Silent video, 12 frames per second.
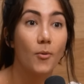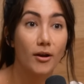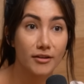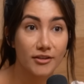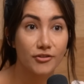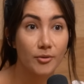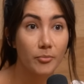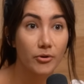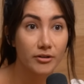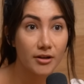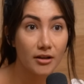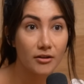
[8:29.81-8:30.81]
walking your
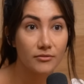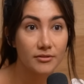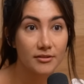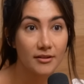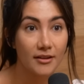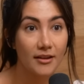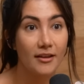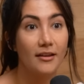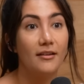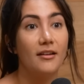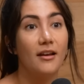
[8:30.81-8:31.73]
poor doggos. Oh.